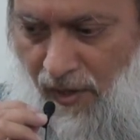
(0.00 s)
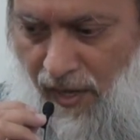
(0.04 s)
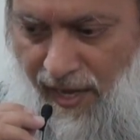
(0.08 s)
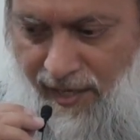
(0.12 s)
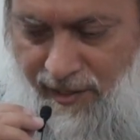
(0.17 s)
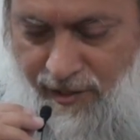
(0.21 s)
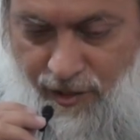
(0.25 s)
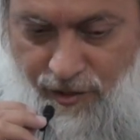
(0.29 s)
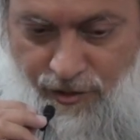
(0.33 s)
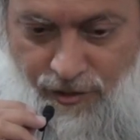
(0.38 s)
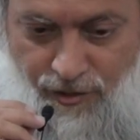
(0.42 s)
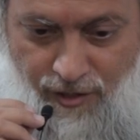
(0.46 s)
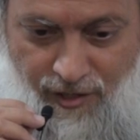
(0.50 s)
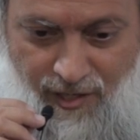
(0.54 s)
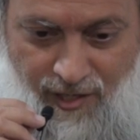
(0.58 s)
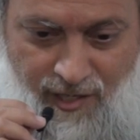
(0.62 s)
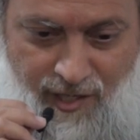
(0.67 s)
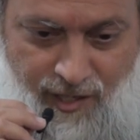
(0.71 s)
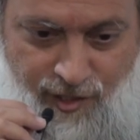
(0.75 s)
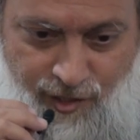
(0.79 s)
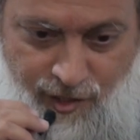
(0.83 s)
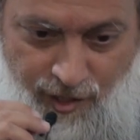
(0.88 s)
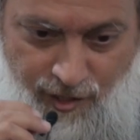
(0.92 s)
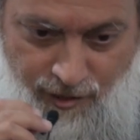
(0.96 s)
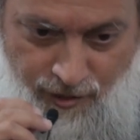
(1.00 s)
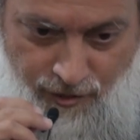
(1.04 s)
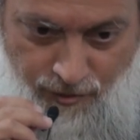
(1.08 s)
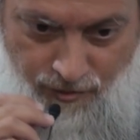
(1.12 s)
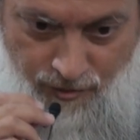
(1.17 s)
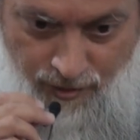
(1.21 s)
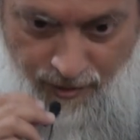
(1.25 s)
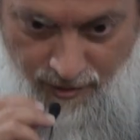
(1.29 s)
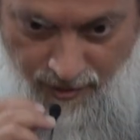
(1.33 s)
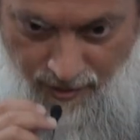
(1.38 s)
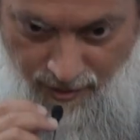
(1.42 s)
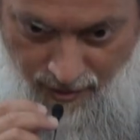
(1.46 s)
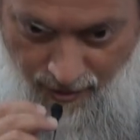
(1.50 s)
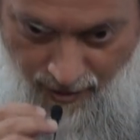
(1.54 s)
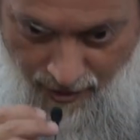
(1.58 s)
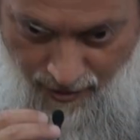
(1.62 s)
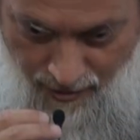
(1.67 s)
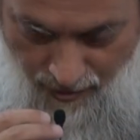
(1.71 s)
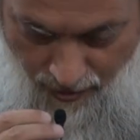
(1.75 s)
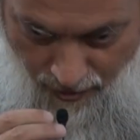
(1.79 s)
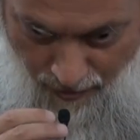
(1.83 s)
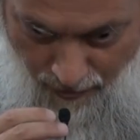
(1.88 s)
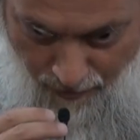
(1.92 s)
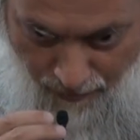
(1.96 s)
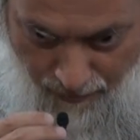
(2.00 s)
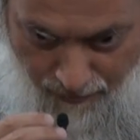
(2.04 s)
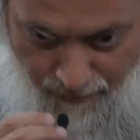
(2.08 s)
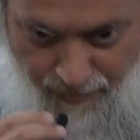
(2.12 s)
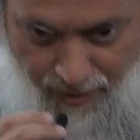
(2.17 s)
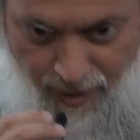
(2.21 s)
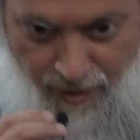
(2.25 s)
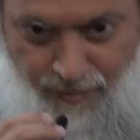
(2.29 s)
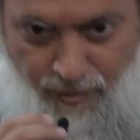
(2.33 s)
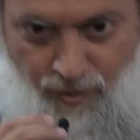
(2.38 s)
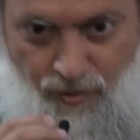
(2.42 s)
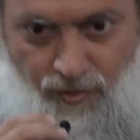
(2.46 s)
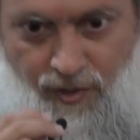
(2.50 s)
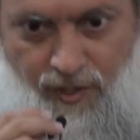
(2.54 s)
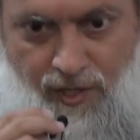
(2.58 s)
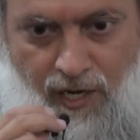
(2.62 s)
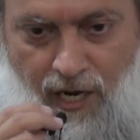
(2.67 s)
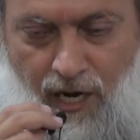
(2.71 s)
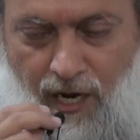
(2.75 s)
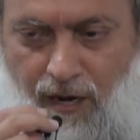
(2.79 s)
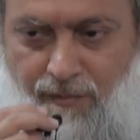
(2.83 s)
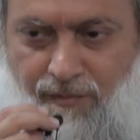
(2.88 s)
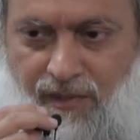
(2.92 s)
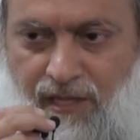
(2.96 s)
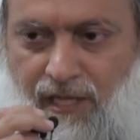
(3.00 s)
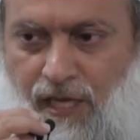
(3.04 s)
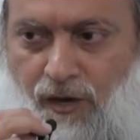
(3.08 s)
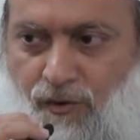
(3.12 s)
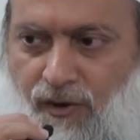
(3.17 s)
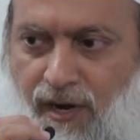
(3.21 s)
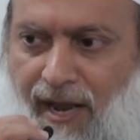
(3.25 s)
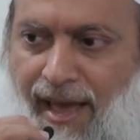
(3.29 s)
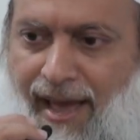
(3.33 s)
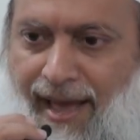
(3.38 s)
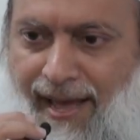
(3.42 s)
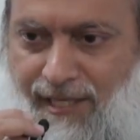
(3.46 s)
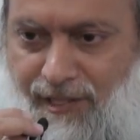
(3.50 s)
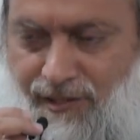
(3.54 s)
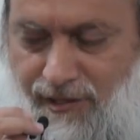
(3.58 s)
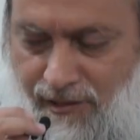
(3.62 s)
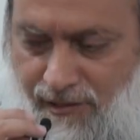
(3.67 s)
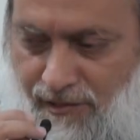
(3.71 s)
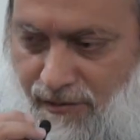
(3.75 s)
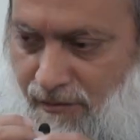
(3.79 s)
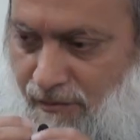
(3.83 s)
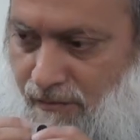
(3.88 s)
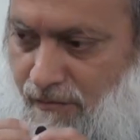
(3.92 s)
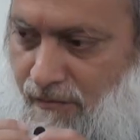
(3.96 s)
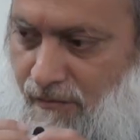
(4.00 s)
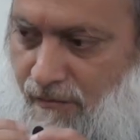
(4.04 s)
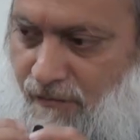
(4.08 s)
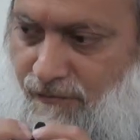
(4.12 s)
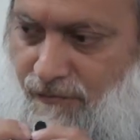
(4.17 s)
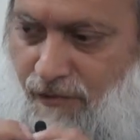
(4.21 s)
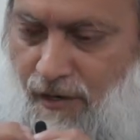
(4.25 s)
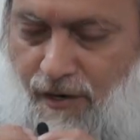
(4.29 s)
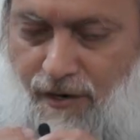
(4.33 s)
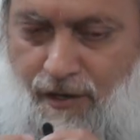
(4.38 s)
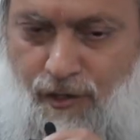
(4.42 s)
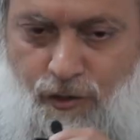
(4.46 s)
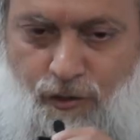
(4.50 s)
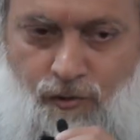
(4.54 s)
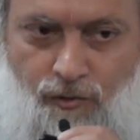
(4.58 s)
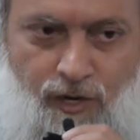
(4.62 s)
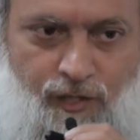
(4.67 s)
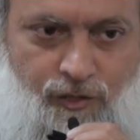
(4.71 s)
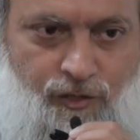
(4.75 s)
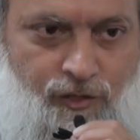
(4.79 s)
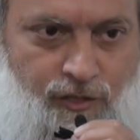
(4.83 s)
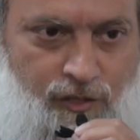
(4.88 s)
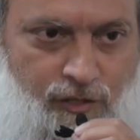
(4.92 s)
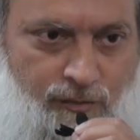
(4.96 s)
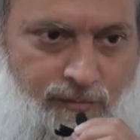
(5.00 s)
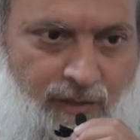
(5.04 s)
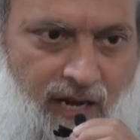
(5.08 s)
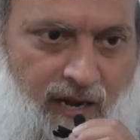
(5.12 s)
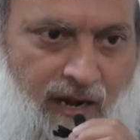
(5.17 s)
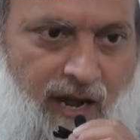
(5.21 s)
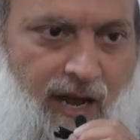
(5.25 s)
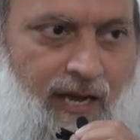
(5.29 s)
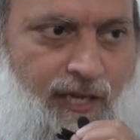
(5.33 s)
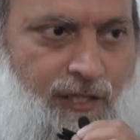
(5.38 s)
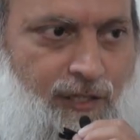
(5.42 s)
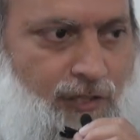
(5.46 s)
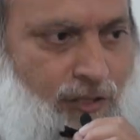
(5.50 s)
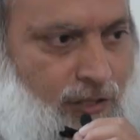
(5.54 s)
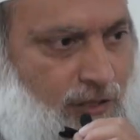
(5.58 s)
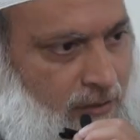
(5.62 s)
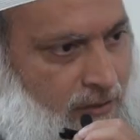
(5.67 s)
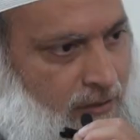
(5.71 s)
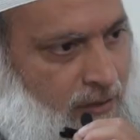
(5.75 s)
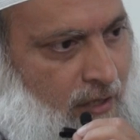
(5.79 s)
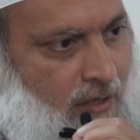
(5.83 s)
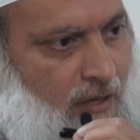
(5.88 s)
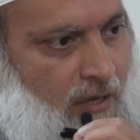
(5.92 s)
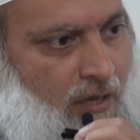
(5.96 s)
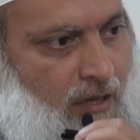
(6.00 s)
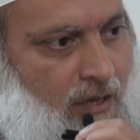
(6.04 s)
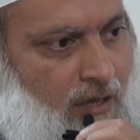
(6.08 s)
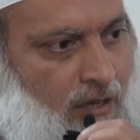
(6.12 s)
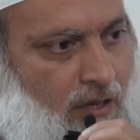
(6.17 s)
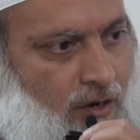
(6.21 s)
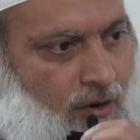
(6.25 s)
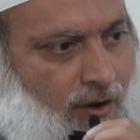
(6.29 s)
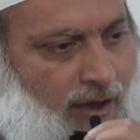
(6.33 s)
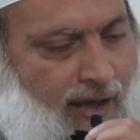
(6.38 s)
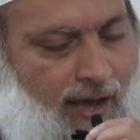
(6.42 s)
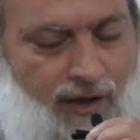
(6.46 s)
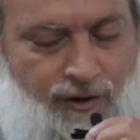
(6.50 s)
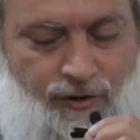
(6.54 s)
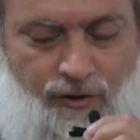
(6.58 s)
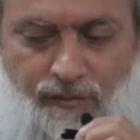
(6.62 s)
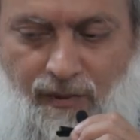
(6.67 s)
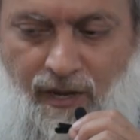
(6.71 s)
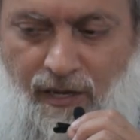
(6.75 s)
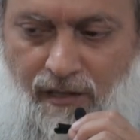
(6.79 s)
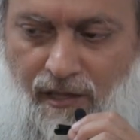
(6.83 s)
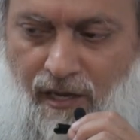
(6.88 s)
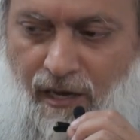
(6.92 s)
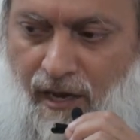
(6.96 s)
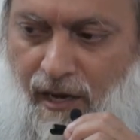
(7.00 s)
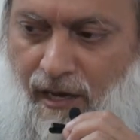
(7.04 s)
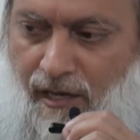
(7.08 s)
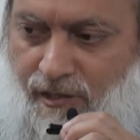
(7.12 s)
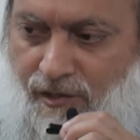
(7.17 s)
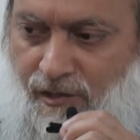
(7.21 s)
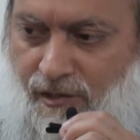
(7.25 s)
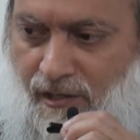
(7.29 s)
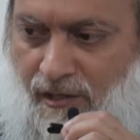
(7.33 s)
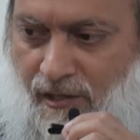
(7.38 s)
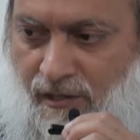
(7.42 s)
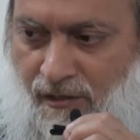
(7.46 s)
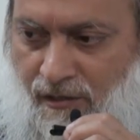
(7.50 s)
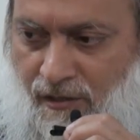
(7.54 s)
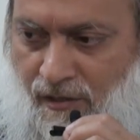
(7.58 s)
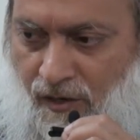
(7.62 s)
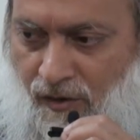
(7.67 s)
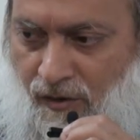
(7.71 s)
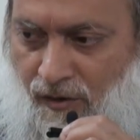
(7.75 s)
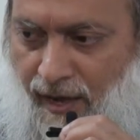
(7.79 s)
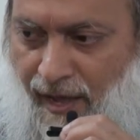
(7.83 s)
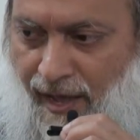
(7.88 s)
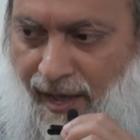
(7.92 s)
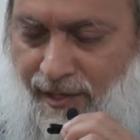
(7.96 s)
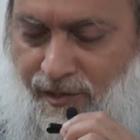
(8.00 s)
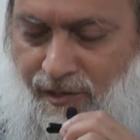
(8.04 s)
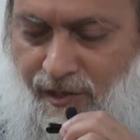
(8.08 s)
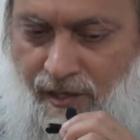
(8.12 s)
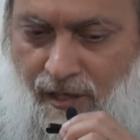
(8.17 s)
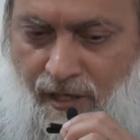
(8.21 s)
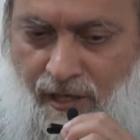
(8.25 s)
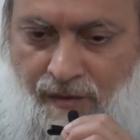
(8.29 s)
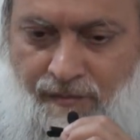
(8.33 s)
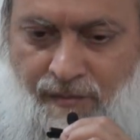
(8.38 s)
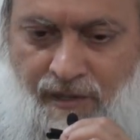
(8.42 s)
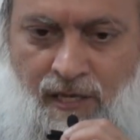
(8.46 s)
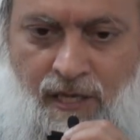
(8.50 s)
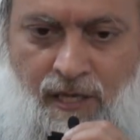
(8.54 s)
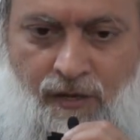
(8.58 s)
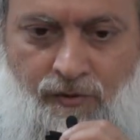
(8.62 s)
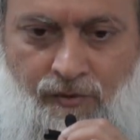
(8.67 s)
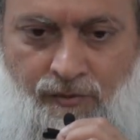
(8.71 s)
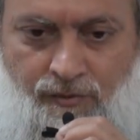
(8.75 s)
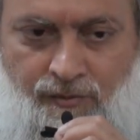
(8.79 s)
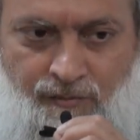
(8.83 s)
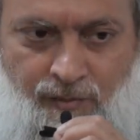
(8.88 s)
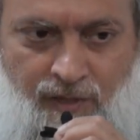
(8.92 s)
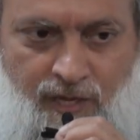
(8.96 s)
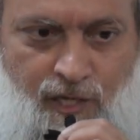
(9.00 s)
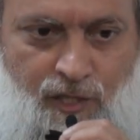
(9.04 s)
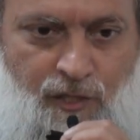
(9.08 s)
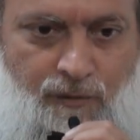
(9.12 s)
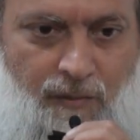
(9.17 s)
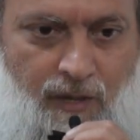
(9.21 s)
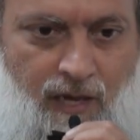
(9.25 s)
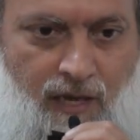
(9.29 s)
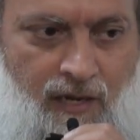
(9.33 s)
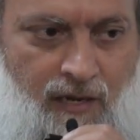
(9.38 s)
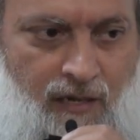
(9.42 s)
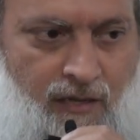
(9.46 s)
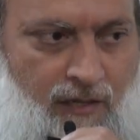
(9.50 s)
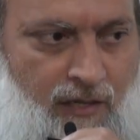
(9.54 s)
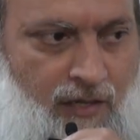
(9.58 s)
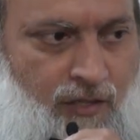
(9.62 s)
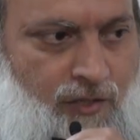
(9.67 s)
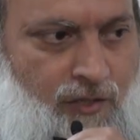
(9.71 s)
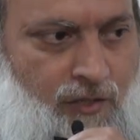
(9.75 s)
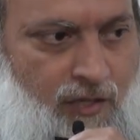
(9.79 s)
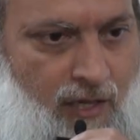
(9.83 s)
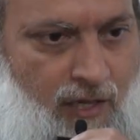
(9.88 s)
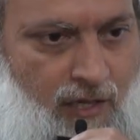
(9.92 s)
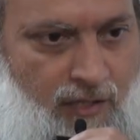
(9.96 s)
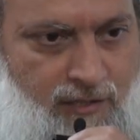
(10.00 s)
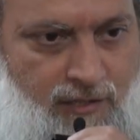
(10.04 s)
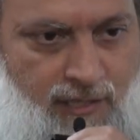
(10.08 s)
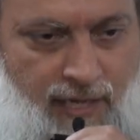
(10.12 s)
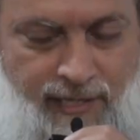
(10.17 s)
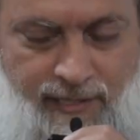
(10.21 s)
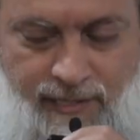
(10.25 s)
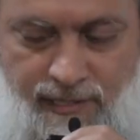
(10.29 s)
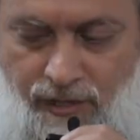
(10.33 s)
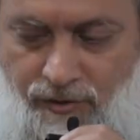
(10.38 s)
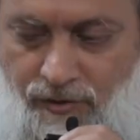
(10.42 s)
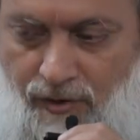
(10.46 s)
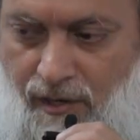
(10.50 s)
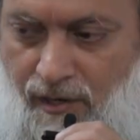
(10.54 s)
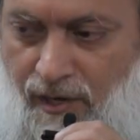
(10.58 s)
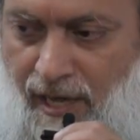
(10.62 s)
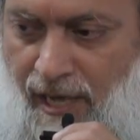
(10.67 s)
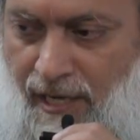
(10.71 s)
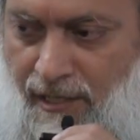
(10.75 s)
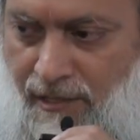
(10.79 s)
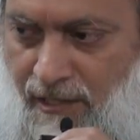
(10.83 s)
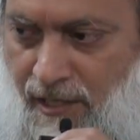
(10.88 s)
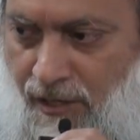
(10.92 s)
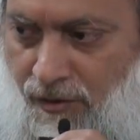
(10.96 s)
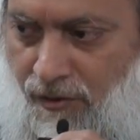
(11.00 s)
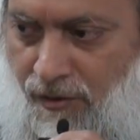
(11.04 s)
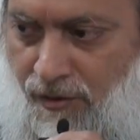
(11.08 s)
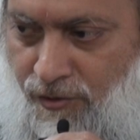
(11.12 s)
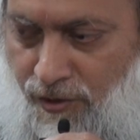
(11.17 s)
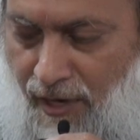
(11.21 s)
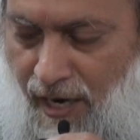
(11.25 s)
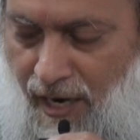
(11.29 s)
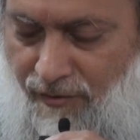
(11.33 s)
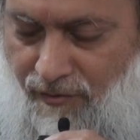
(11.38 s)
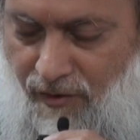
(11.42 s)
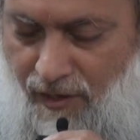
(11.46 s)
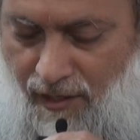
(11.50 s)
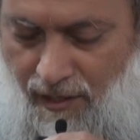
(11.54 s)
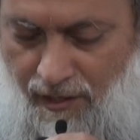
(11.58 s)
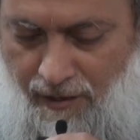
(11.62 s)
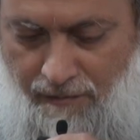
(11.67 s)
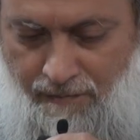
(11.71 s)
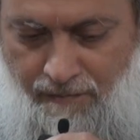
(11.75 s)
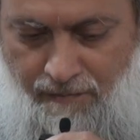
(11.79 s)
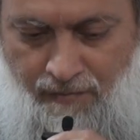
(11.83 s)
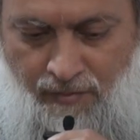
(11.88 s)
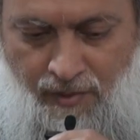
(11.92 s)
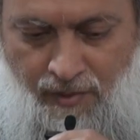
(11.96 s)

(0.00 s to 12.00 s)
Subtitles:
As the journey continued, you know, people would come and they would ask various questions about Hajj. You know, how to make the Hajj, and, you know, asking him, and he would be explaining these things as they were traveling.